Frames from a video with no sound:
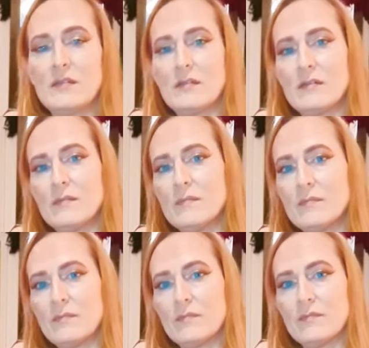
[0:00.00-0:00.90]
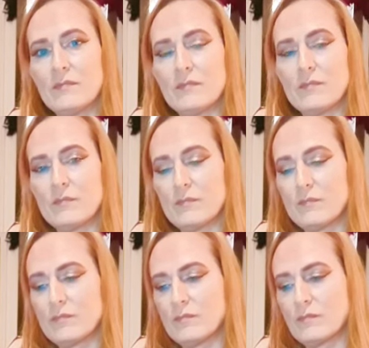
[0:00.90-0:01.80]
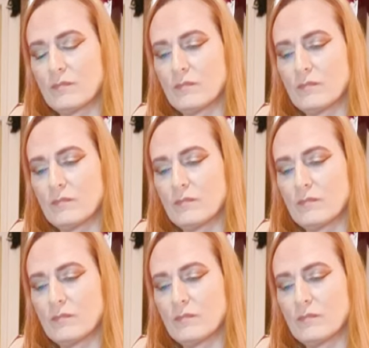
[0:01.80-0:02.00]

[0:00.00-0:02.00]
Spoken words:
Nobody speaks.